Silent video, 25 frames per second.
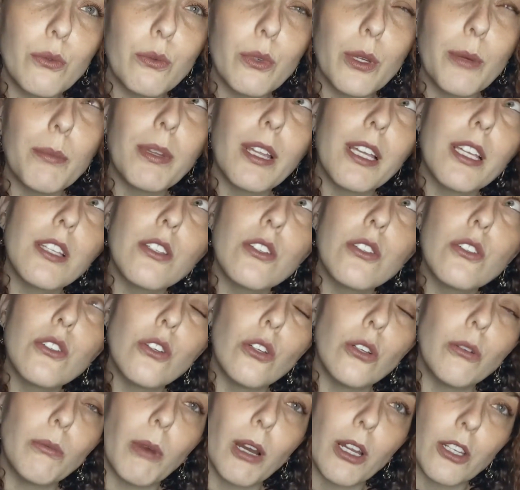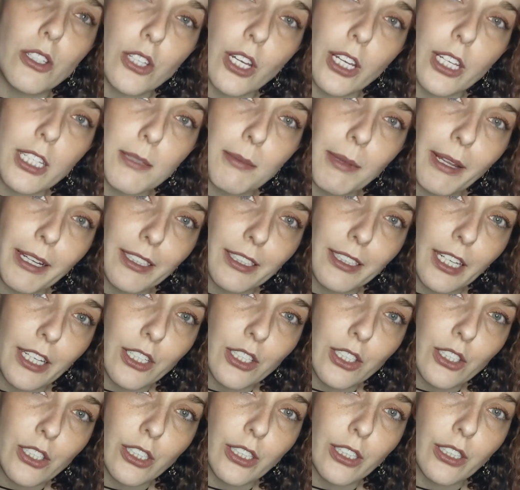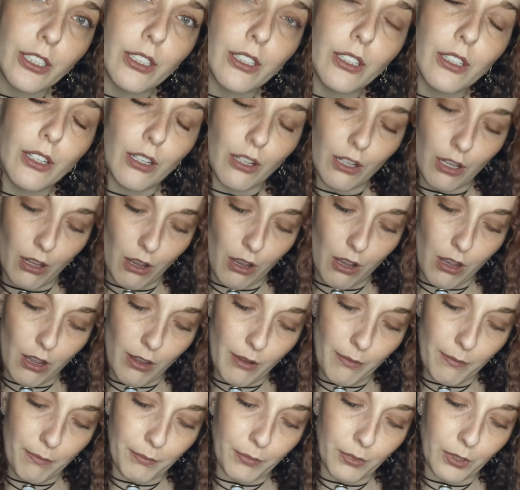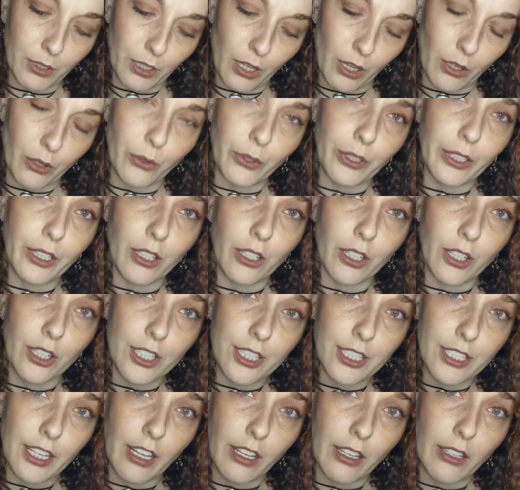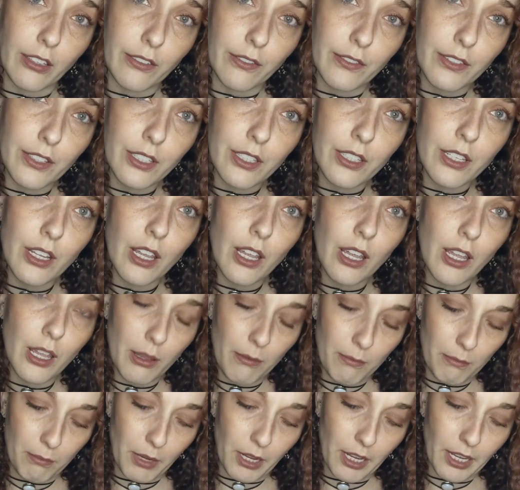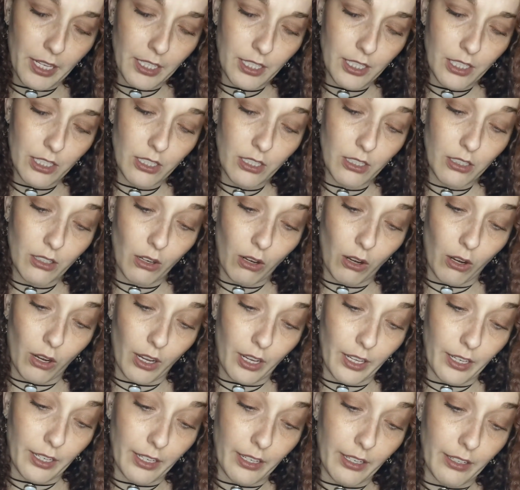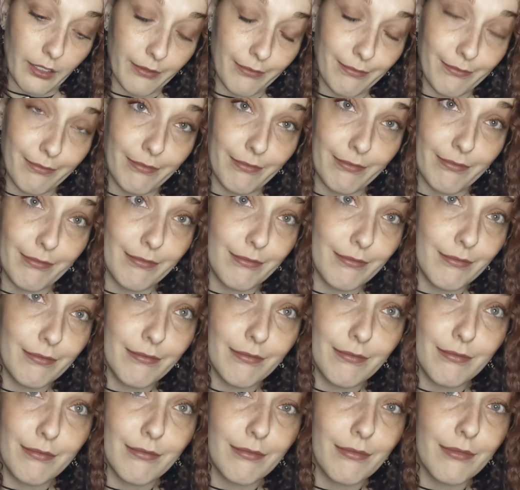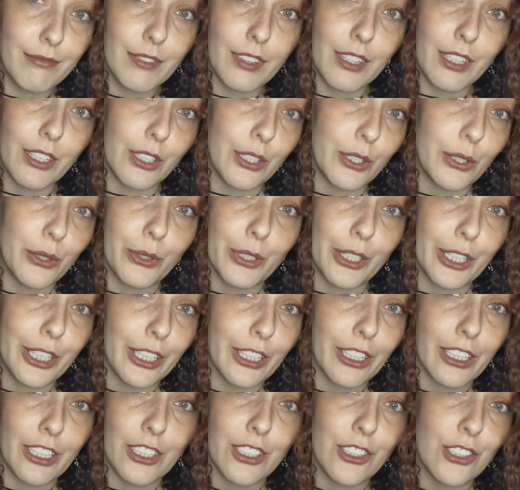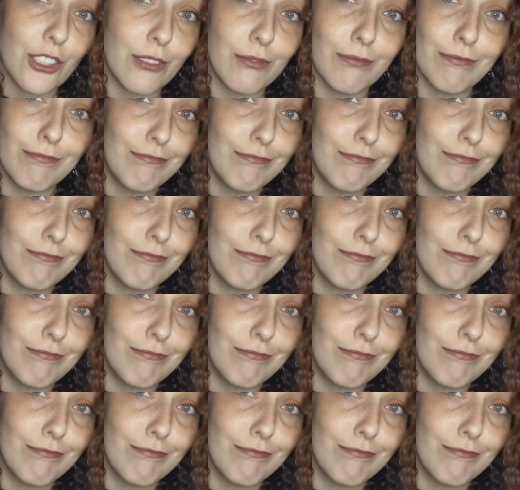we place too much expectation um, not only on ourselves but on the new year and